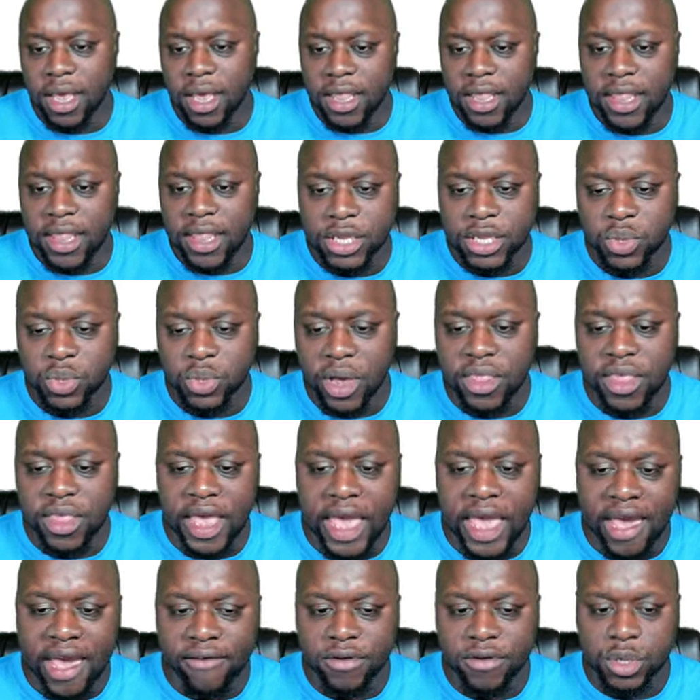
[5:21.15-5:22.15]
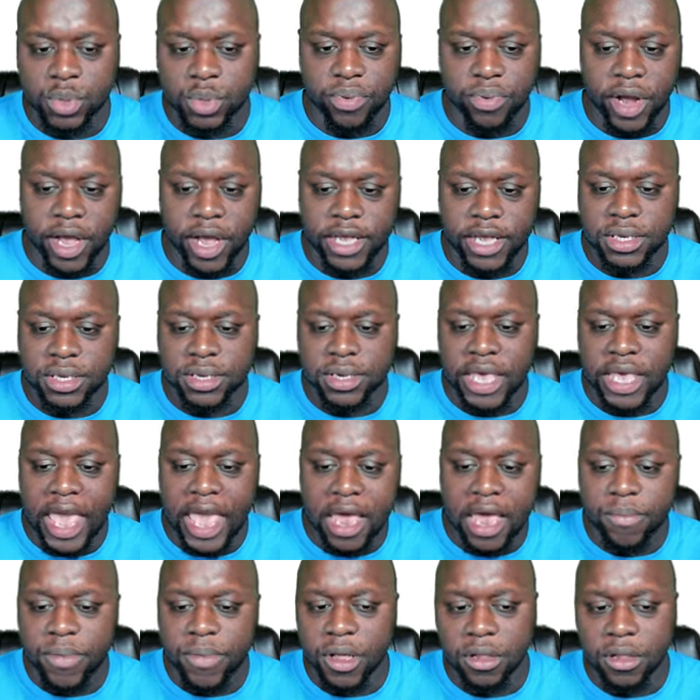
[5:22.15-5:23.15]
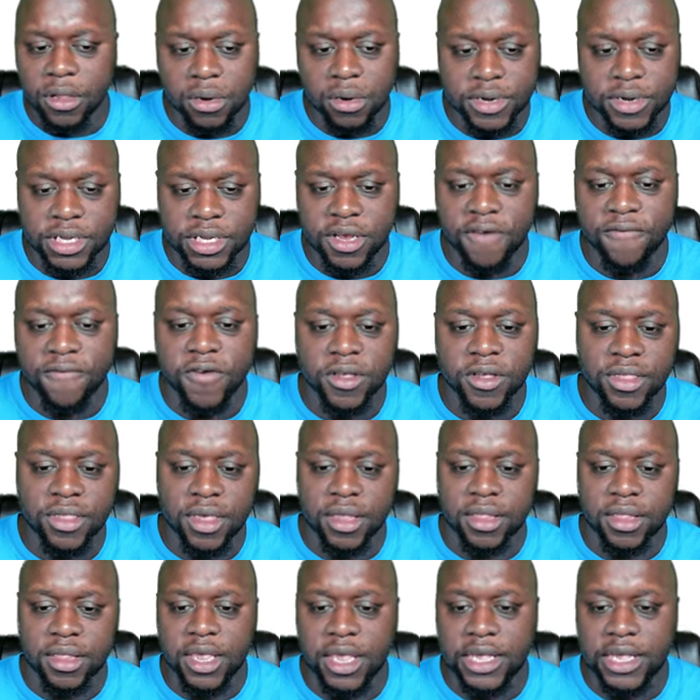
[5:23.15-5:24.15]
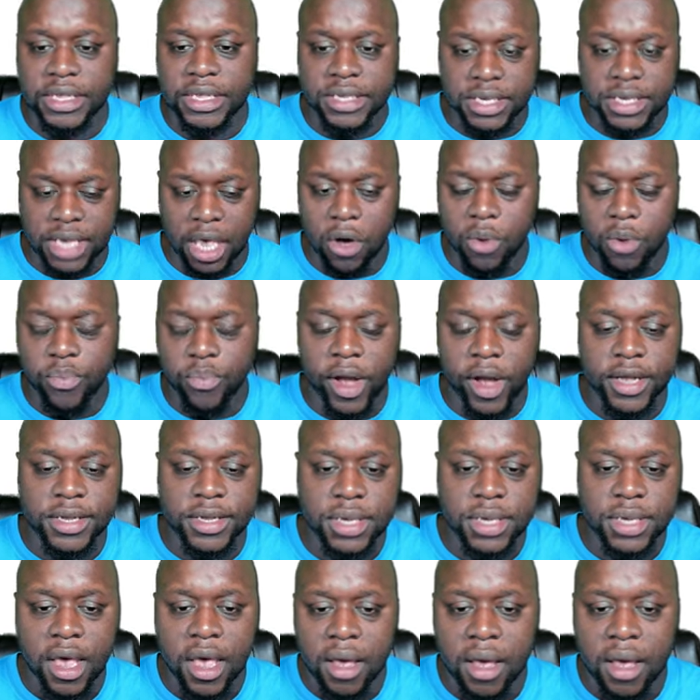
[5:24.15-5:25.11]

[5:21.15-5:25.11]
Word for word: And that's why the average price can be a little bit different than the sale price,